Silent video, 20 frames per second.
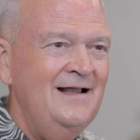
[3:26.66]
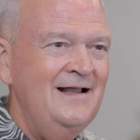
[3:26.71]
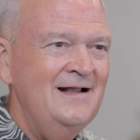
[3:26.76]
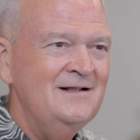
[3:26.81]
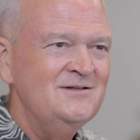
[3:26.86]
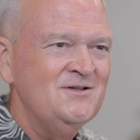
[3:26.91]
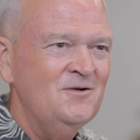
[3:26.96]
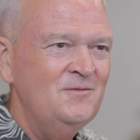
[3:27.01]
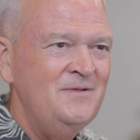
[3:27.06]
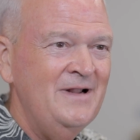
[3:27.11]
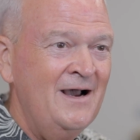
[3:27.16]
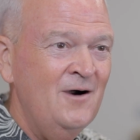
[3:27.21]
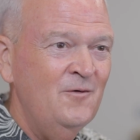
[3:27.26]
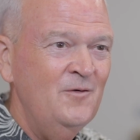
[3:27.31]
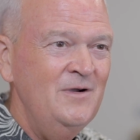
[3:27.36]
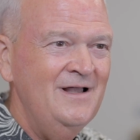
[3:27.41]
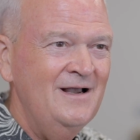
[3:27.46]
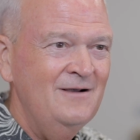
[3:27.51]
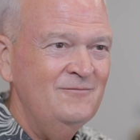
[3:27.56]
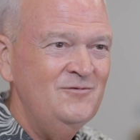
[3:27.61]
And so now
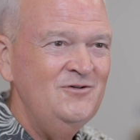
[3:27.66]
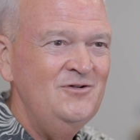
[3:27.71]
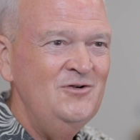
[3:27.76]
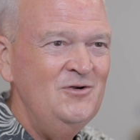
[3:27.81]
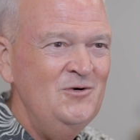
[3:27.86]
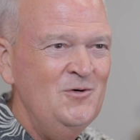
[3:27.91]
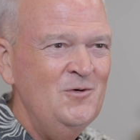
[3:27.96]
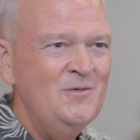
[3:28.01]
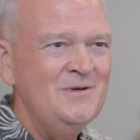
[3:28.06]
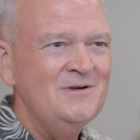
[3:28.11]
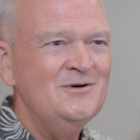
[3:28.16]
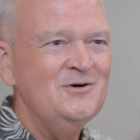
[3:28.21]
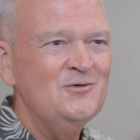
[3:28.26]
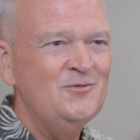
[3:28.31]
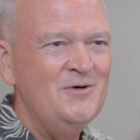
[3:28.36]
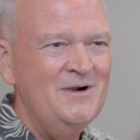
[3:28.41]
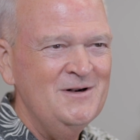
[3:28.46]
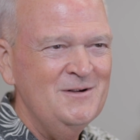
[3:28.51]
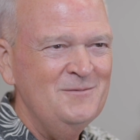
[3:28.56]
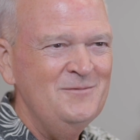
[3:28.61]
we have 2
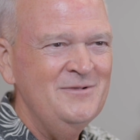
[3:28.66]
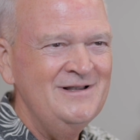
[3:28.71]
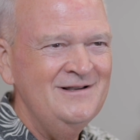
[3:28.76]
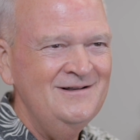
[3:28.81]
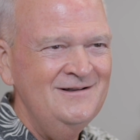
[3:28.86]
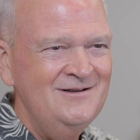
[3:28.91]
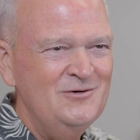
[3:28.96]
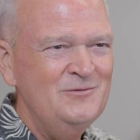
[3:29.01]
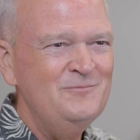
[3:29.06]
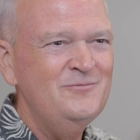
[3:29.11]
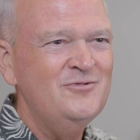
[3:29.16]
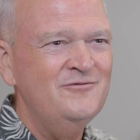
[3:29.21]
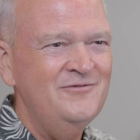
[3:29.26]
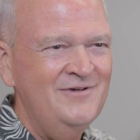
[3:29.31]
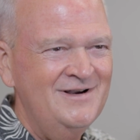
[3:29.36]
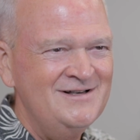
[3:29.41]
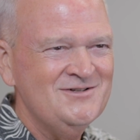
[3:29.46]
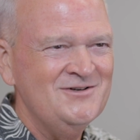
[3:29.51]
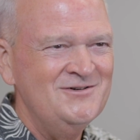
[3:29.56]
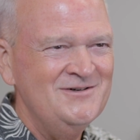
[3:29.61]
incredibly good
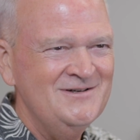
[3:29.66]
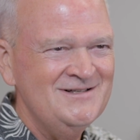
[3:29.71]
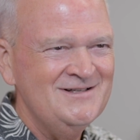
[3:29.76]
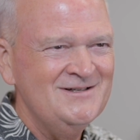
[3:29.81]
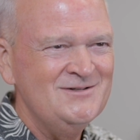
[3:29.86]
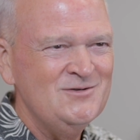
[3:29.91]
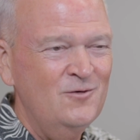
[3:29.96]
professors.